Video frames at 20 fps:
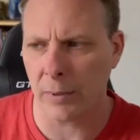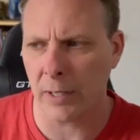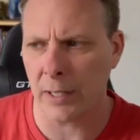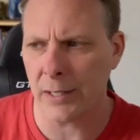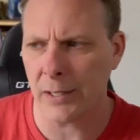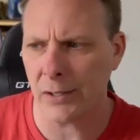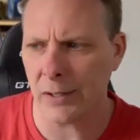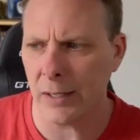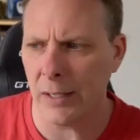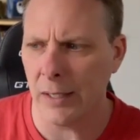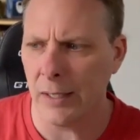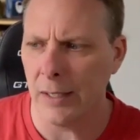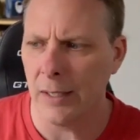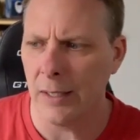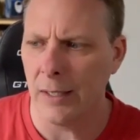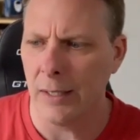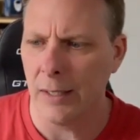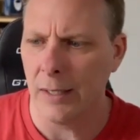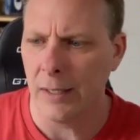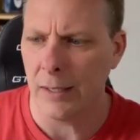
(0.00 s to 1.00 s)
price,
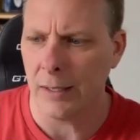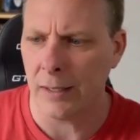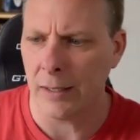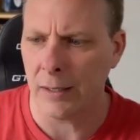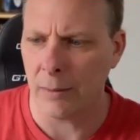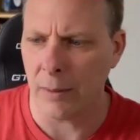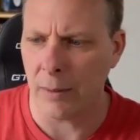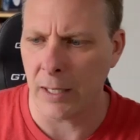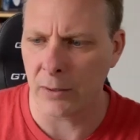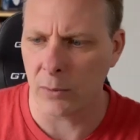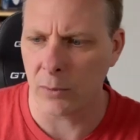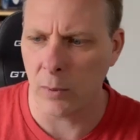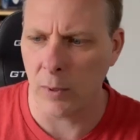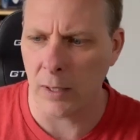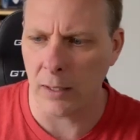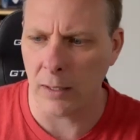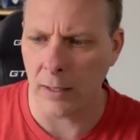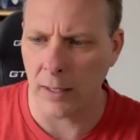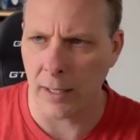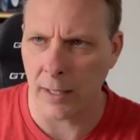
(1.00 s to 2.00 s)
as
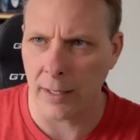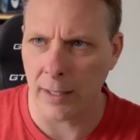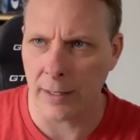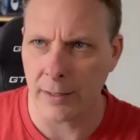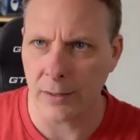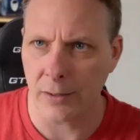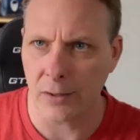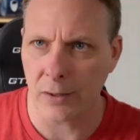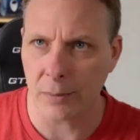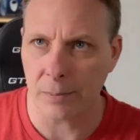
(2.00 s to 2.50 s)
well as